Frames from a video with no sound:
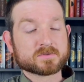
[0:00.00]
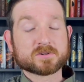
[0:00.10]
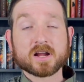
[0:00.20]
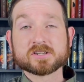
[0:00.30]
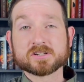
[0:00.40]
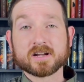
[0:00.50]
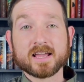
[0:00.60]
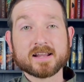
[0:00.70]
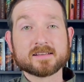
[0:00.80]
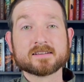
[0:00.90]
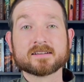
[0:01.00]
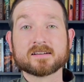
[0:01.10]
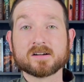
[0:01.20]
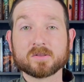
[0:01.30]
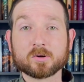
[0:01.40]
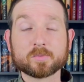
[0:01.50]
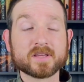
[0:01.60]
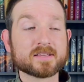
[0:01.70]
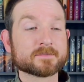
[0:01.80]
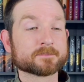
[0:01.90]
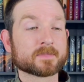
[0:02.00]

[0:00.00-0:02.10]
scratching your head a little bit.